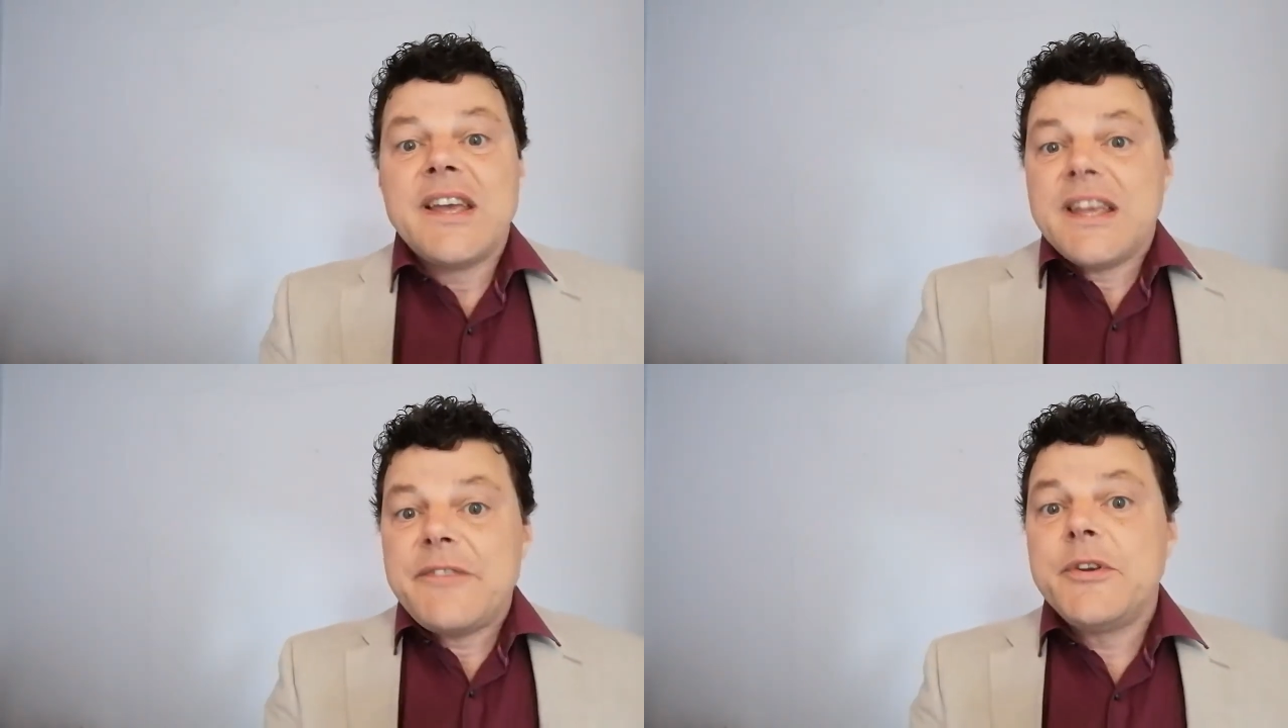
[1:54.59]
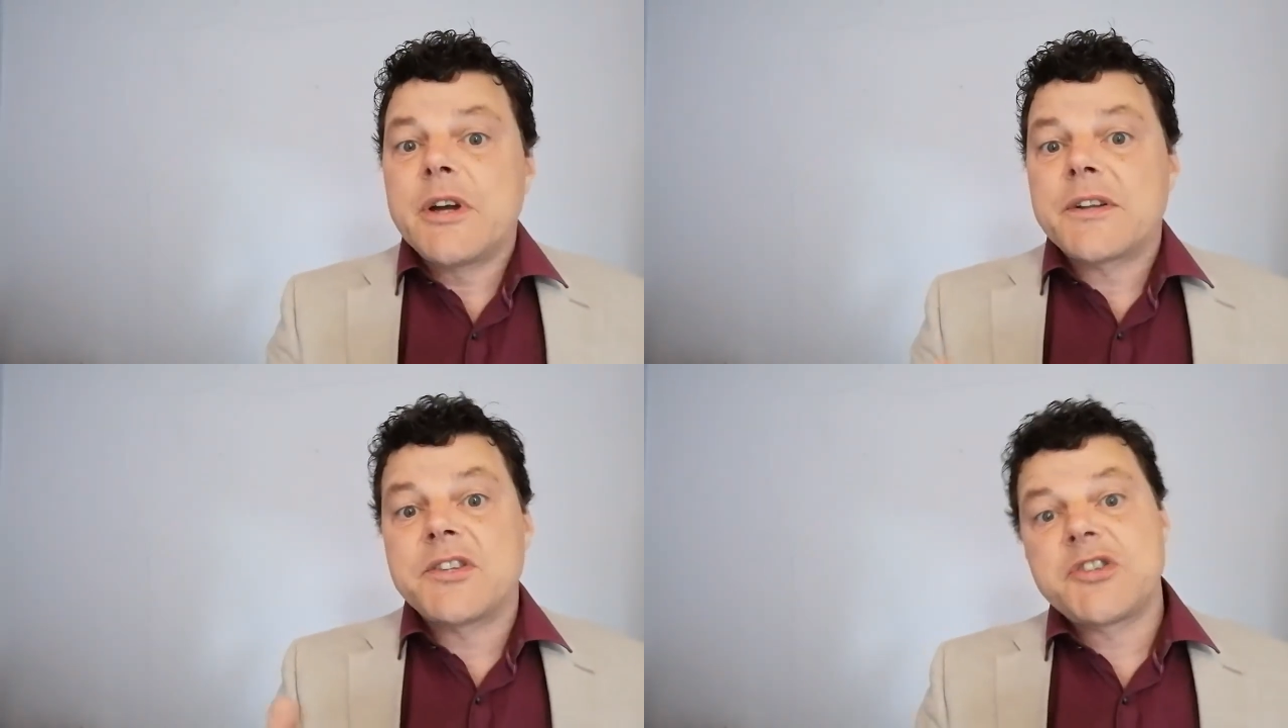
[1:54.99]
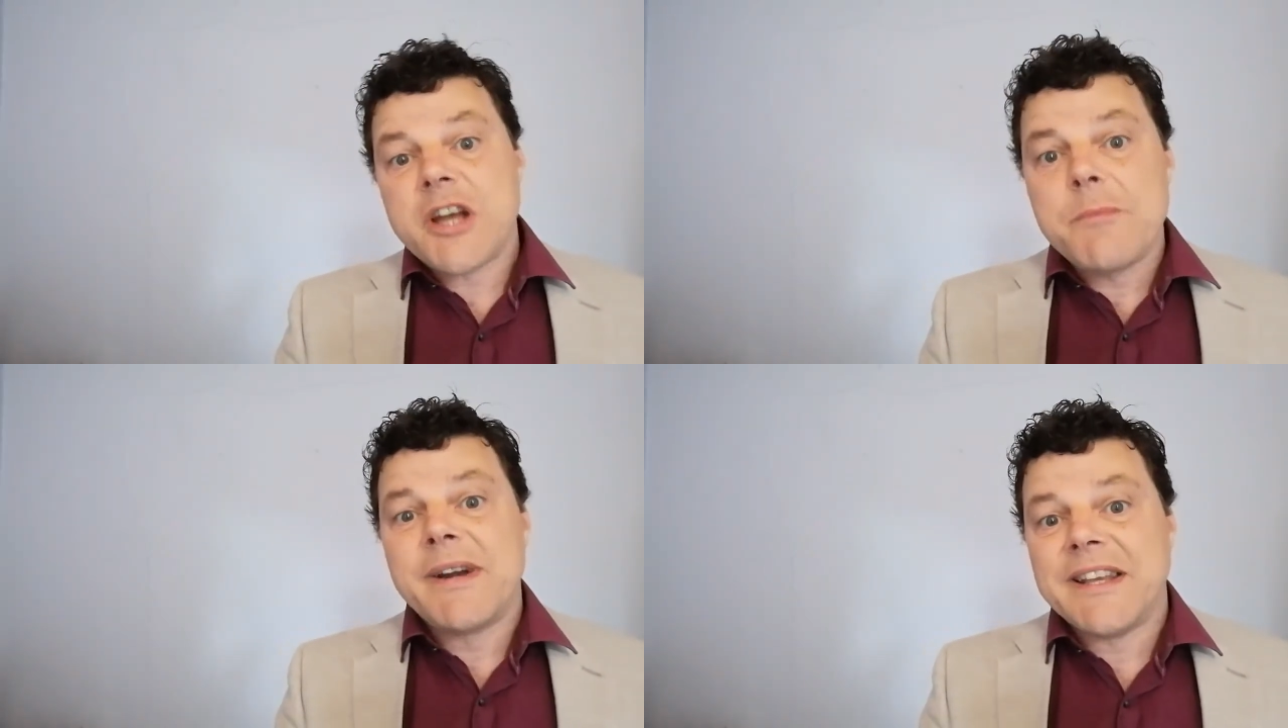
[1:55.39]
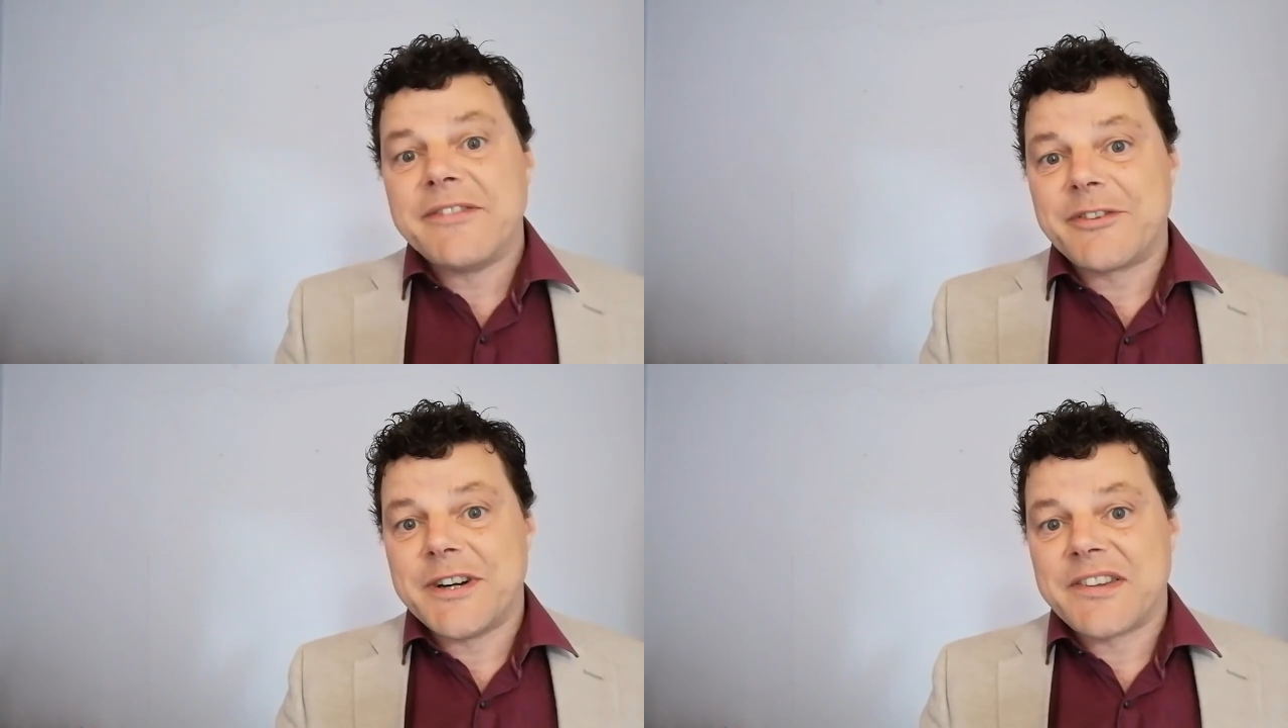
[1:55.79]
If you go to Germany,
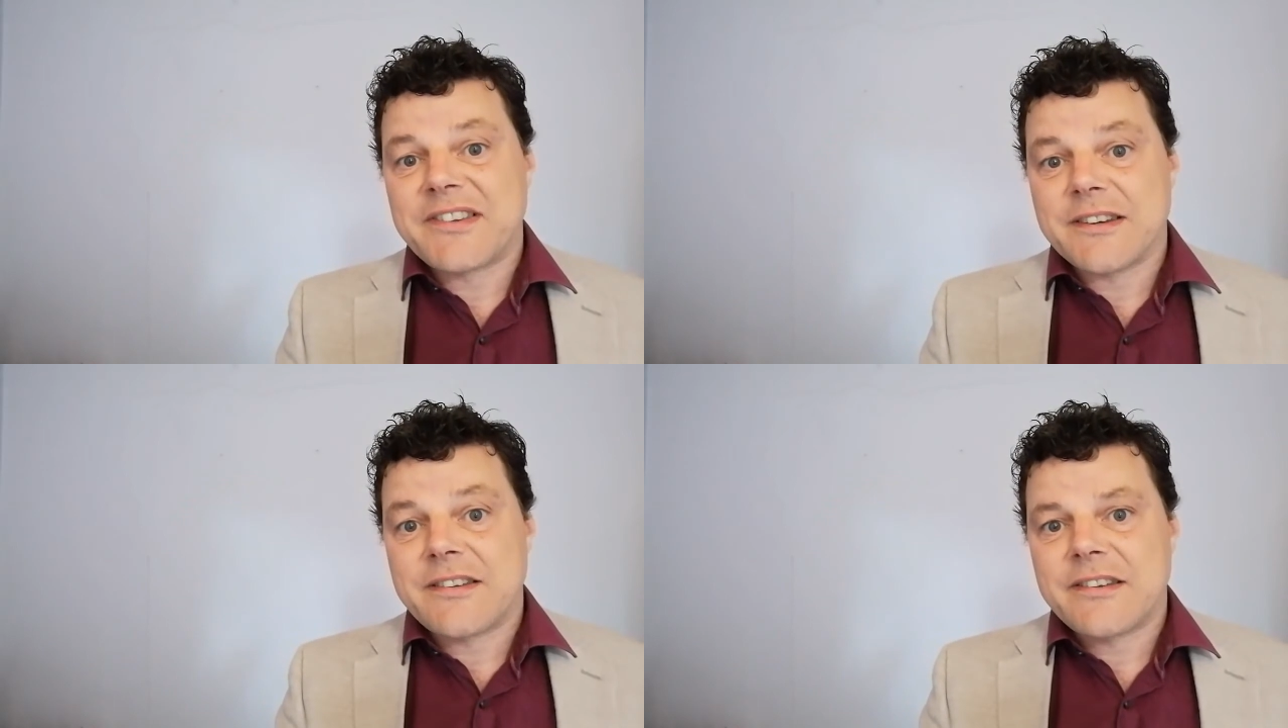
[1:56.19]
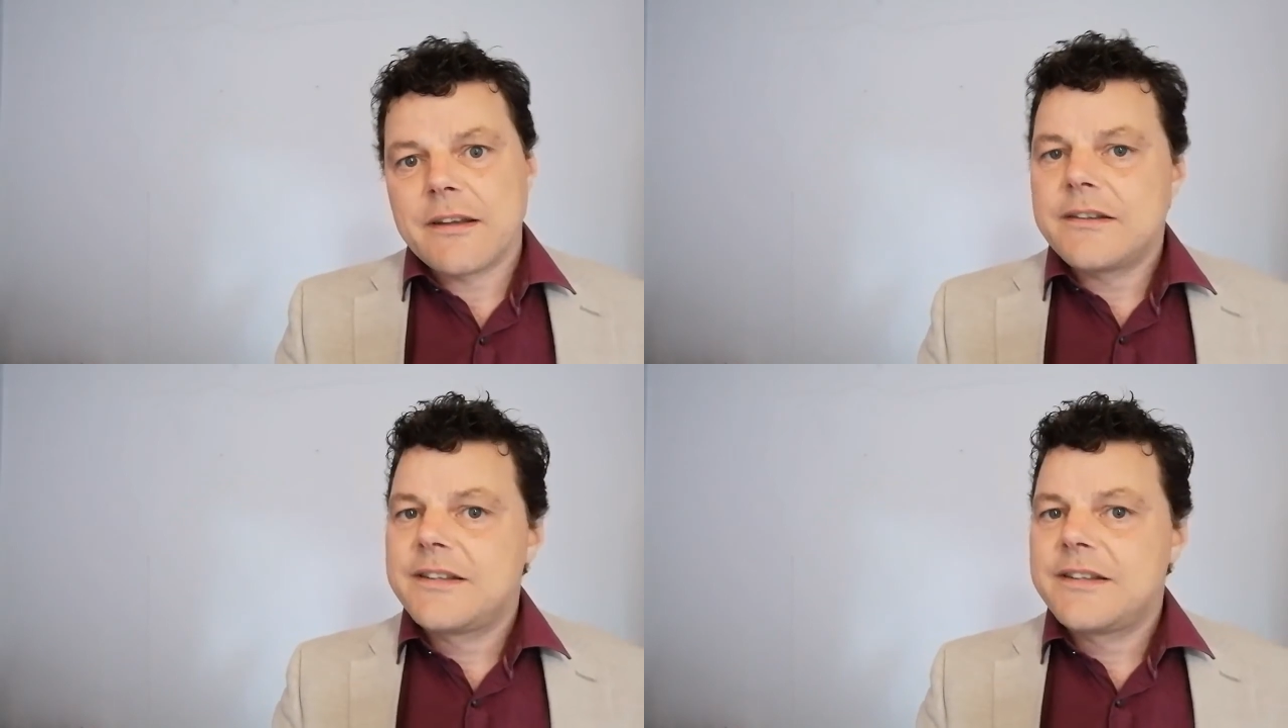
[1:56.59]
for instance,